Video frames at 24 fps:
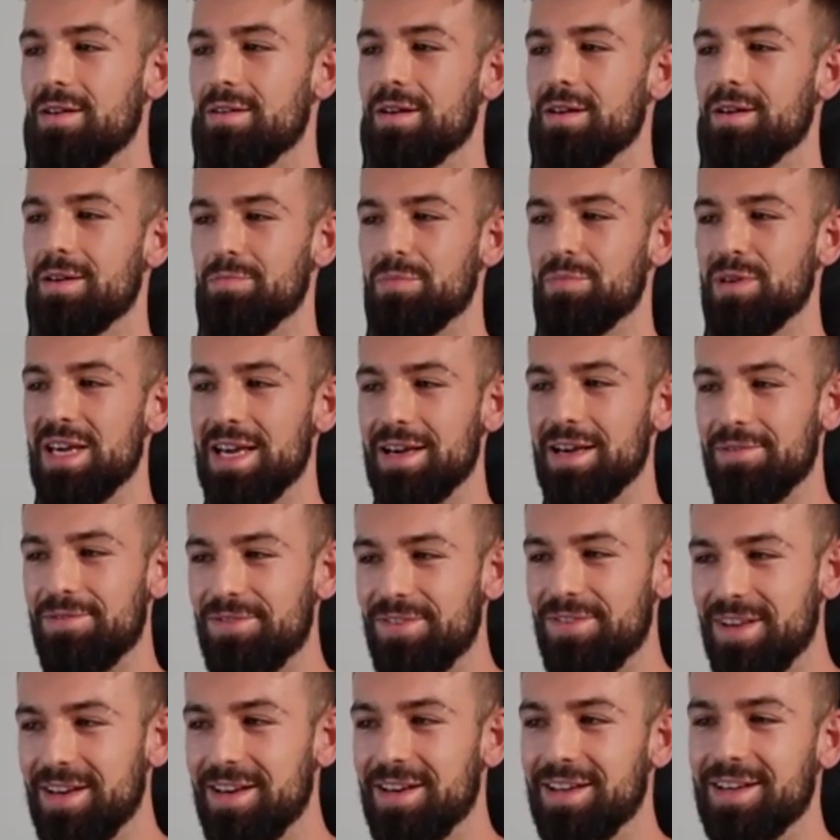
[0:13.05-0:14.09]
being a
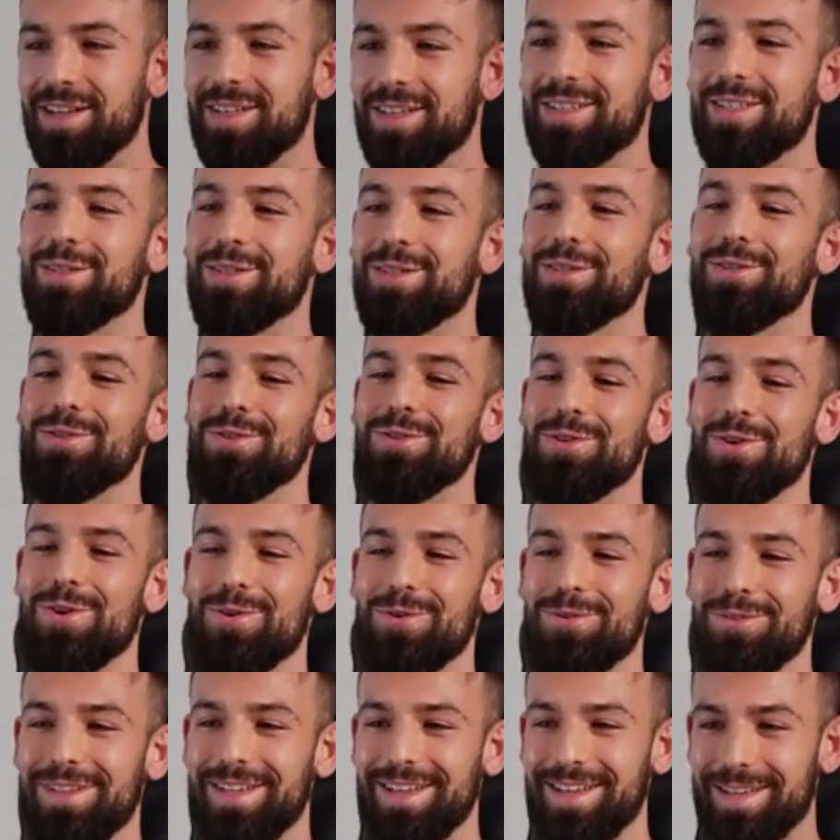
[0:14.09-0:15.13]
phoenix,
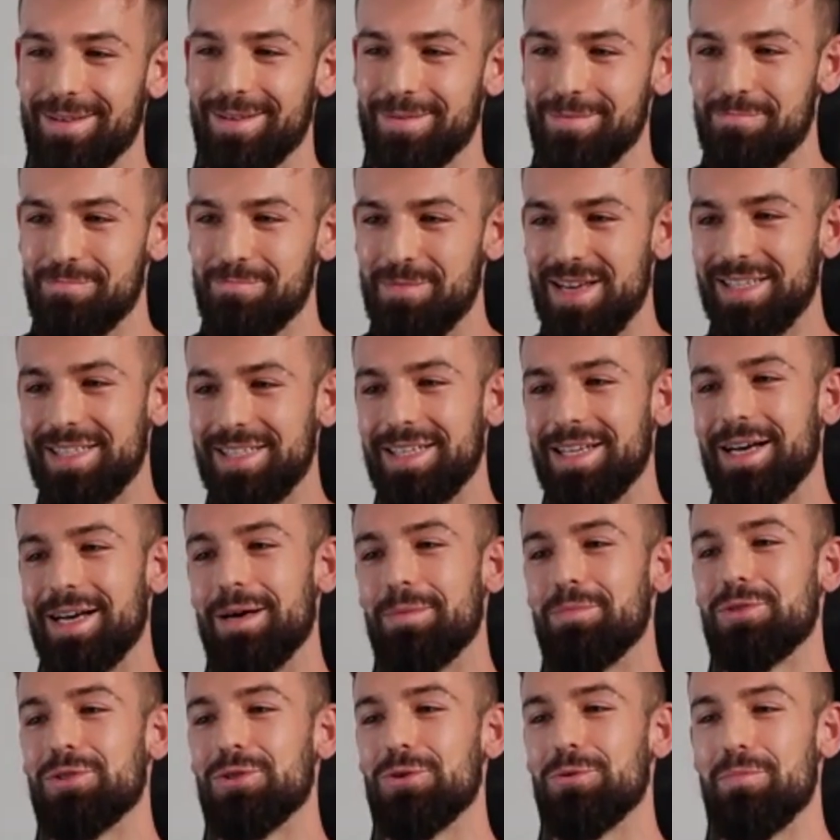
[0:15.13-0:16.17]
like messing up
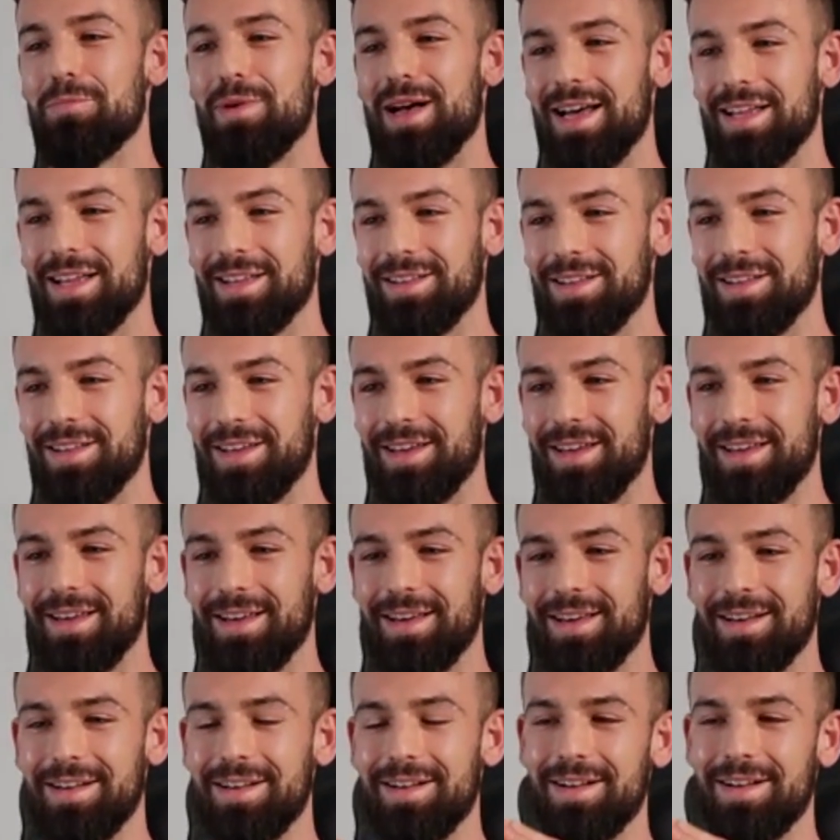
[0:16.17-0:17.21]
so badly
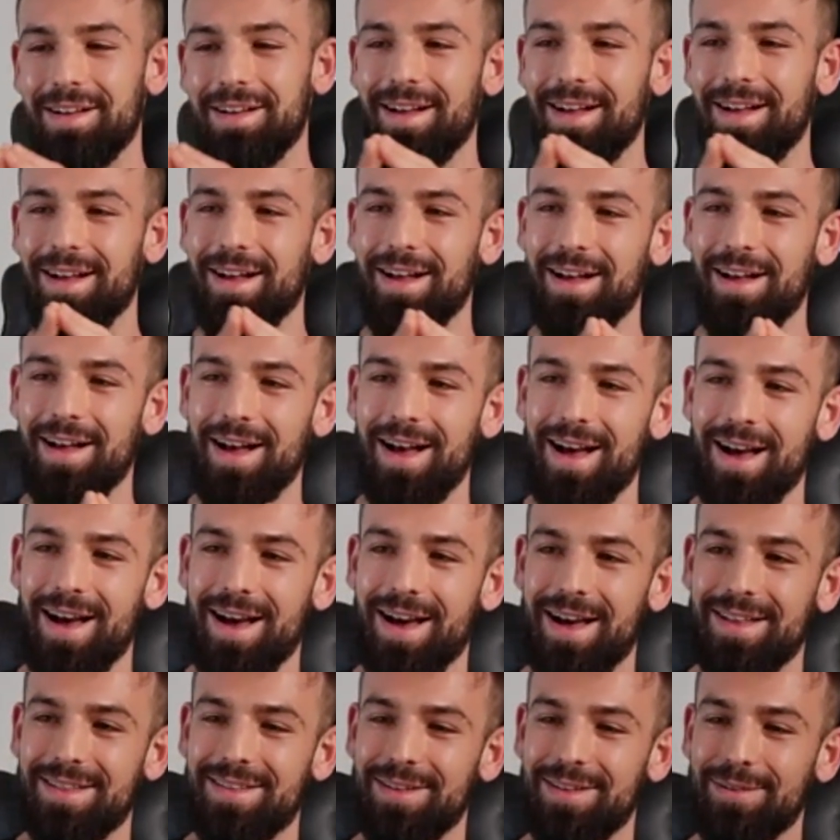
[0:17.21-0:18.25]

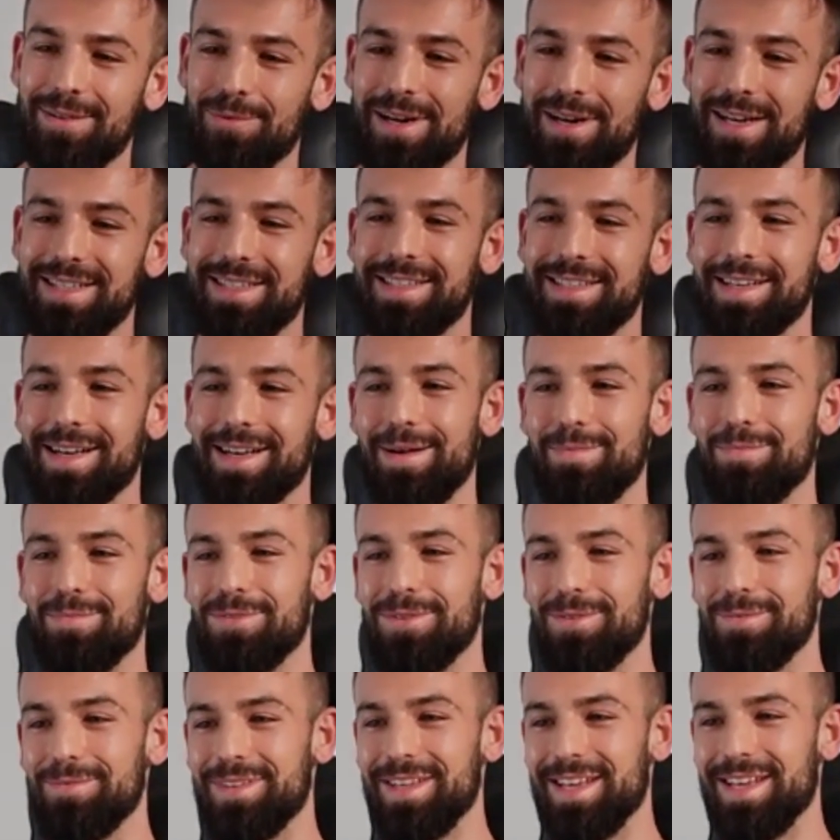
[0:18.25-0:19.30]
and then rising up
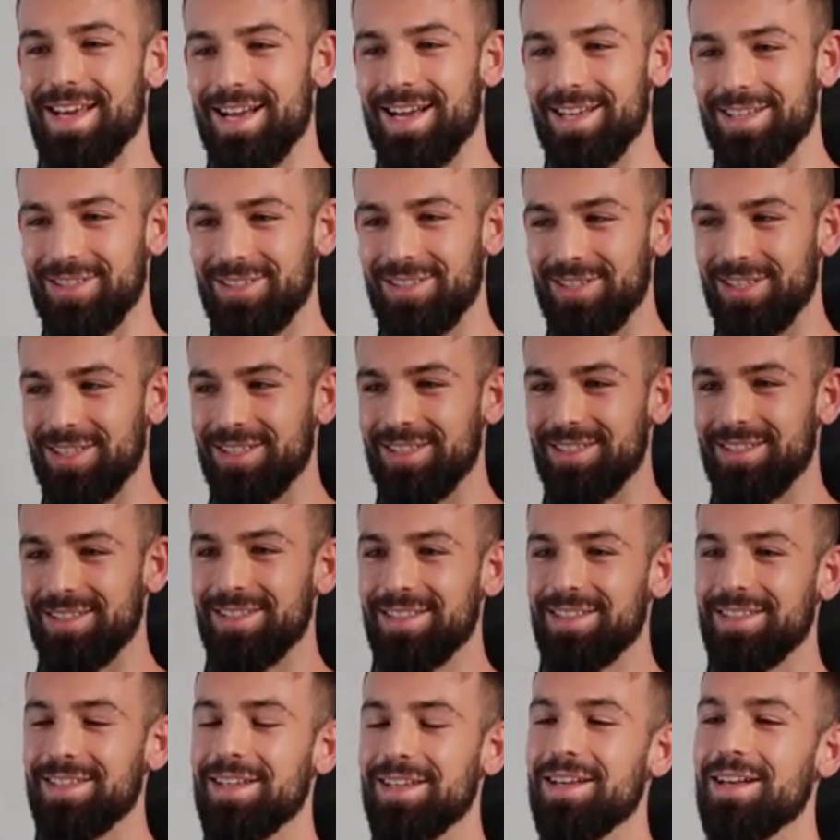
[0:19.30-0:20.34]
from the ashes
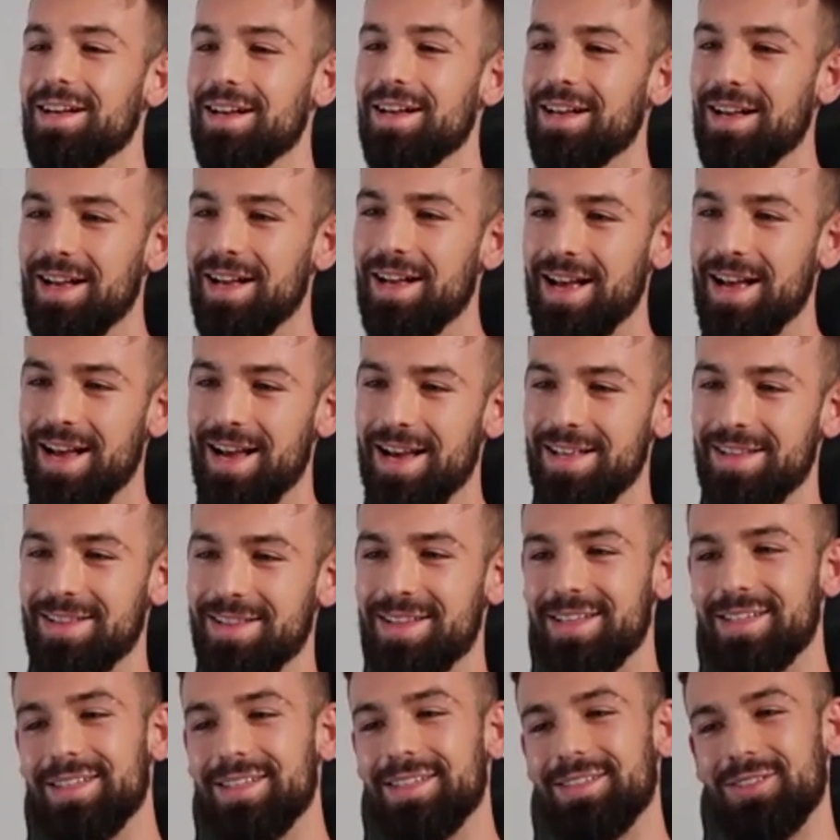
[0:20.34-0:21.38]
and
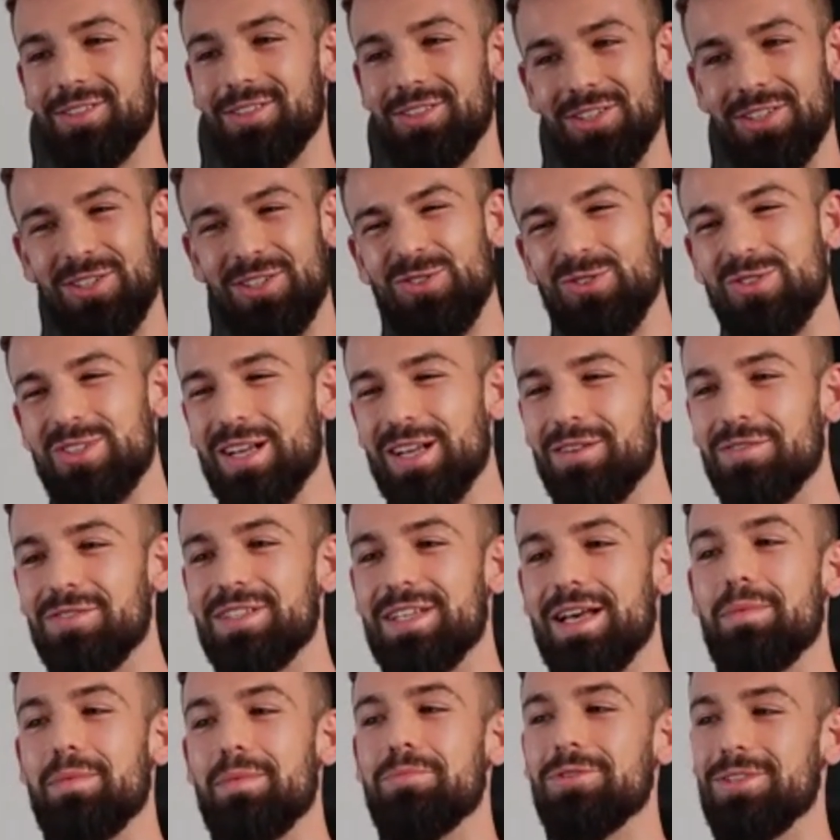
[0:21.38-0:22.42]
then just to
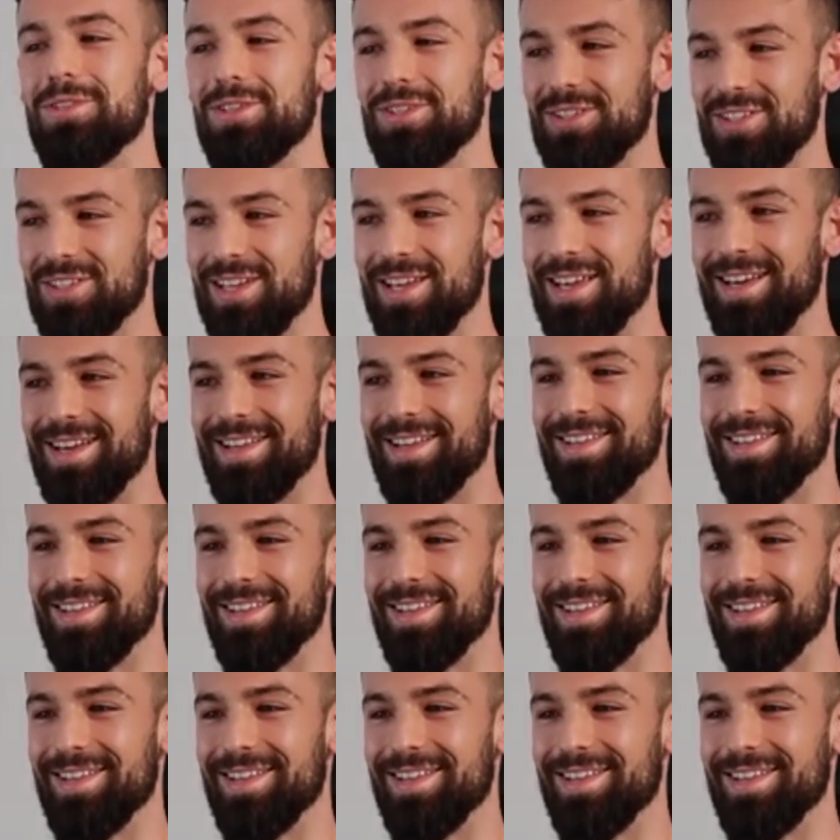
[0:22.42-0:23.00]
self-sabotage again.